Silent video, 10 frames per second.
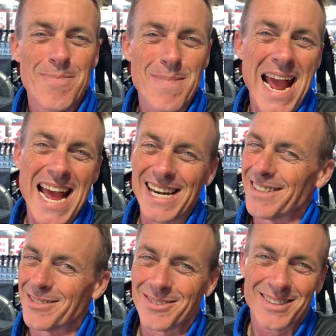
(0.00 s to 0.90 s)
Man,
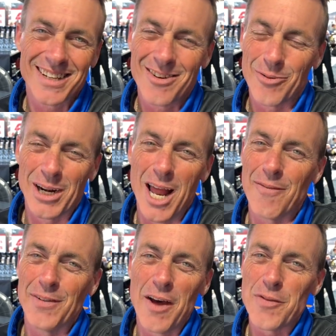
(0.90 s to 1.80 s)
would
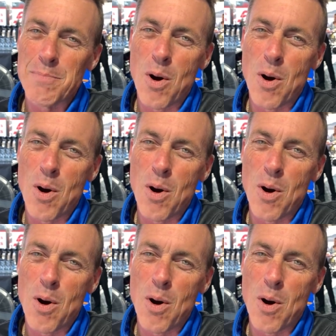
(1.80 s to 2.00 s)
love nothing